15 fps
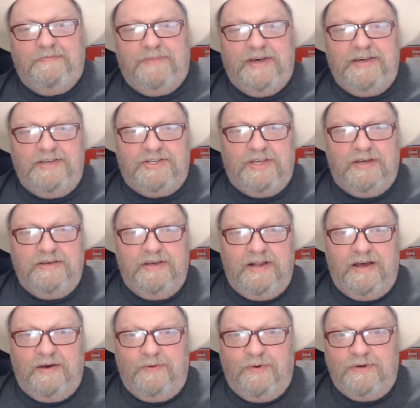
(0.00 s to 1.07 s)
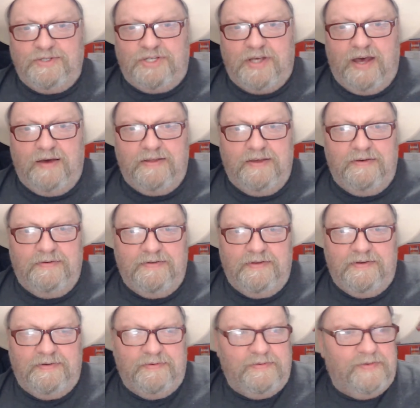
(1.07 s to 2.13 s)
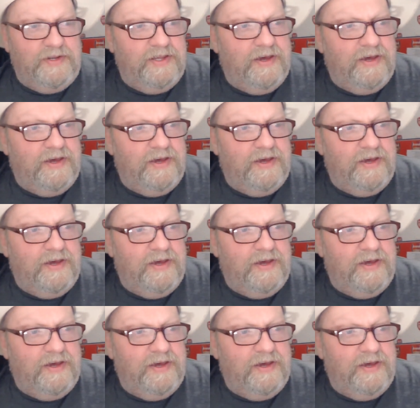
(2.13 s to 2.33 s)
pizza. You have to watch that when